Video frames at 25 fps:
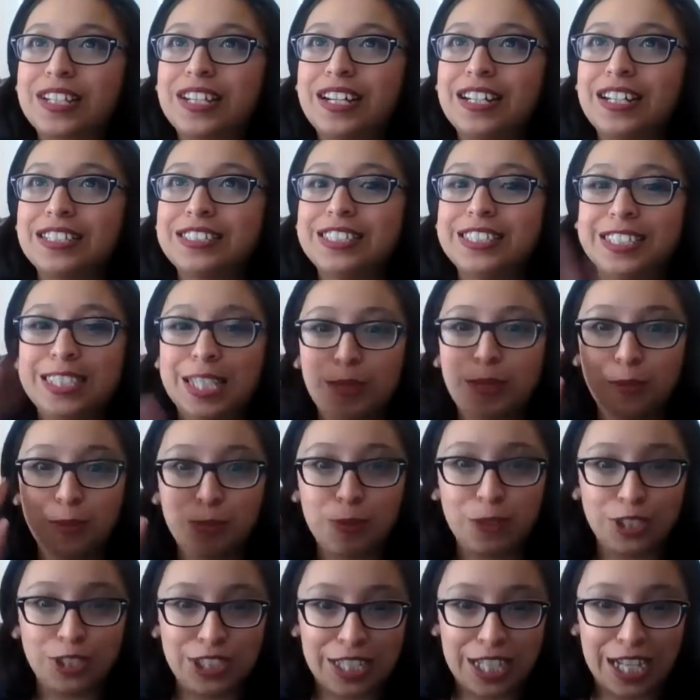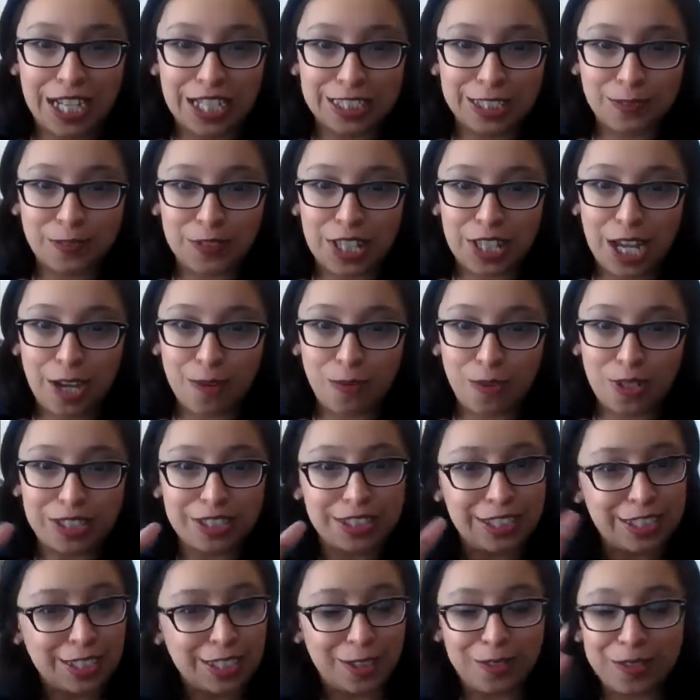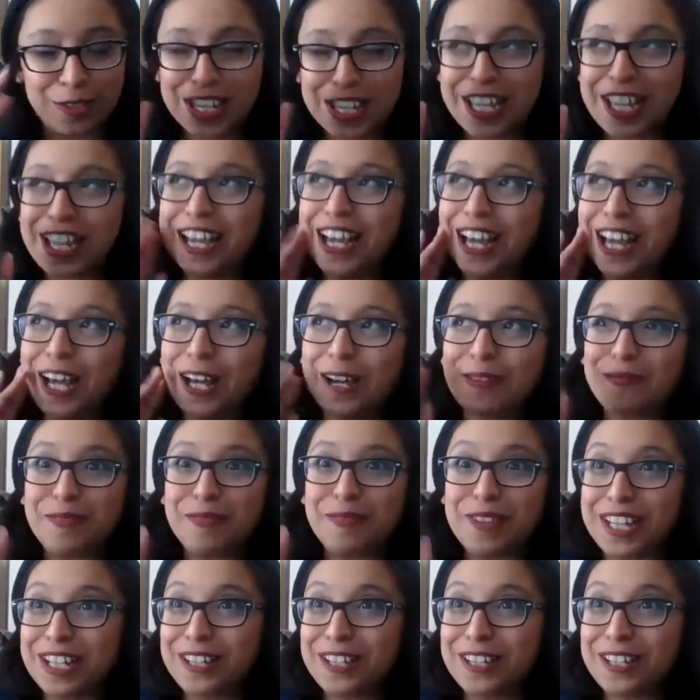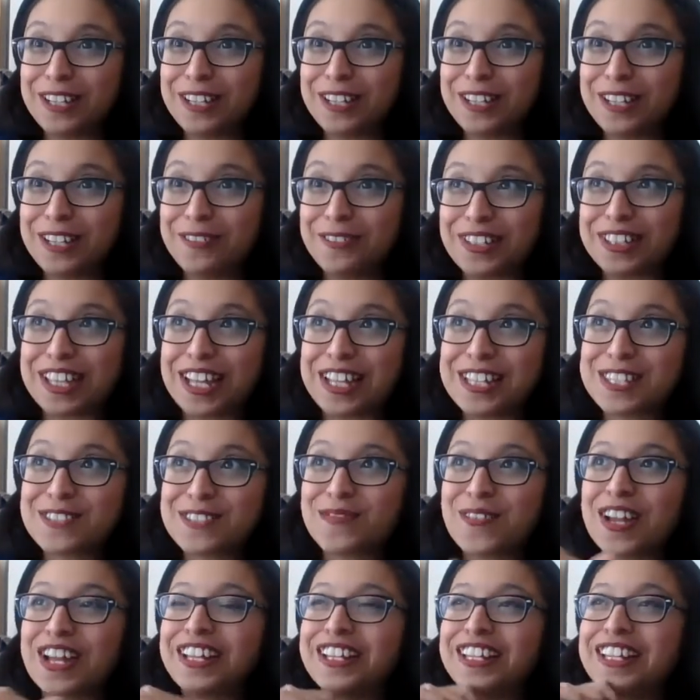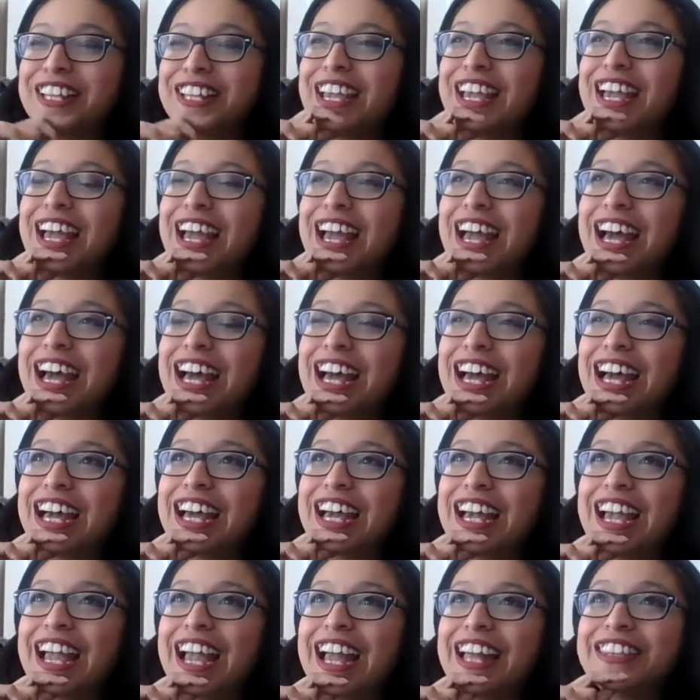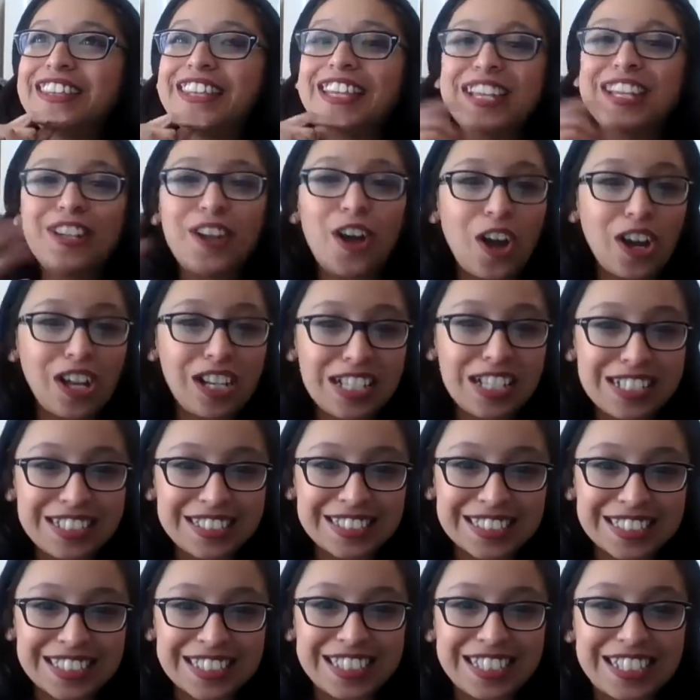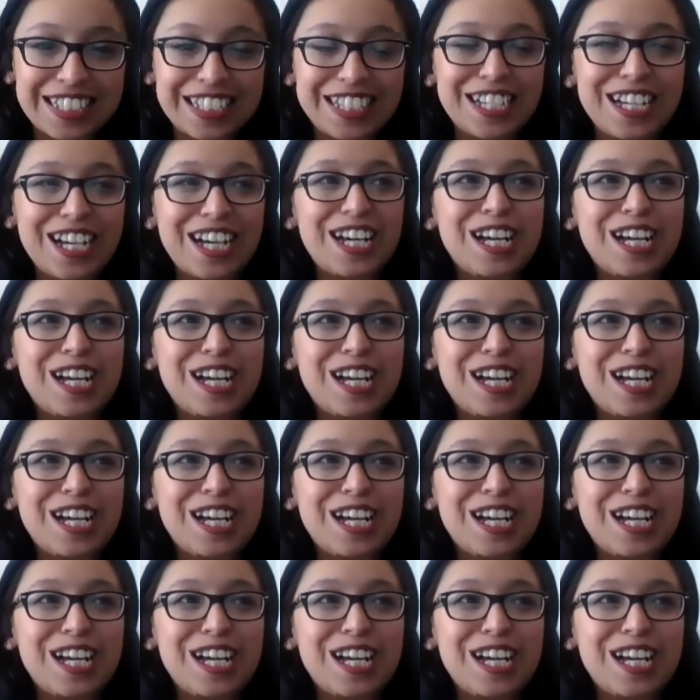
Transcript: disabled person eyes for that one. So anyway, that's fun. And then honestly,